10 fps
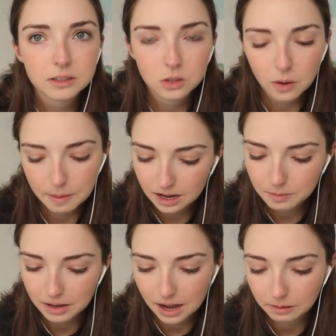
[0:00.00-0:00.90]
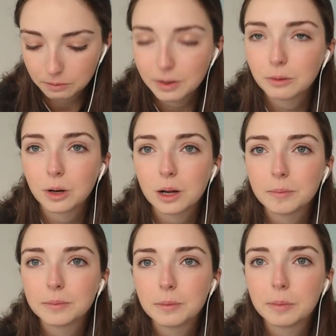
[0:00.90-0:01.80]
So I'm, I'm out of my
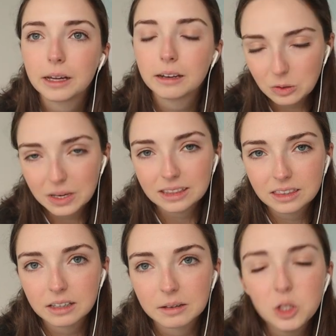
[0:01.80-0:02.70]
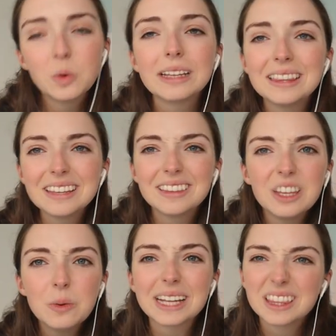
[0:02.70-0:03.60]
realm, but you get the, you get the,
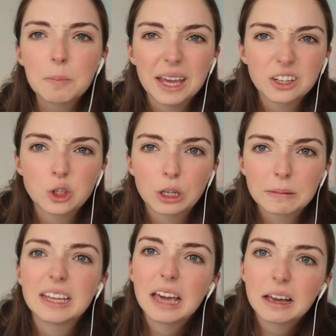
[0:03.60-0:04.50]
you get the picture, I